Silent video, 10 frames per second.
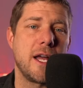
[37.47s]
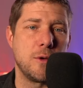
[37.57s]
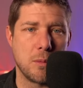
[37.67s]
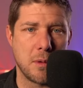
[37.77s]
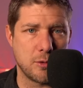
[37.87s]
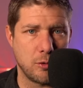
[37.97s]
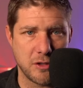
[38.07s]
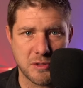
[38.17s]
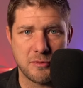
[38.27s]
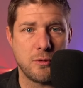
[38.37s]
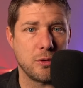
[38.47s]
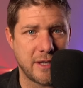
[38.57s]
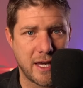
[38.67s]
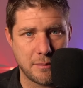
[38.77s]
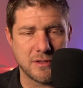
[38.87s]
to warm up goalies before
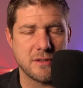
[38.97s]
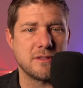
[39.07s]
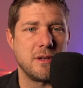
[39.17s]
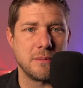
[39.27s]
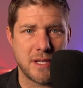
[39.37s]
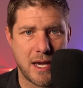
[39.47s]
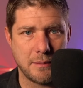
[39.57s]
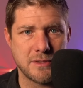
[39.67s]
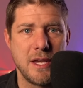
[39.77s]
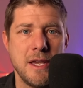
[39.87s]
games sometimes.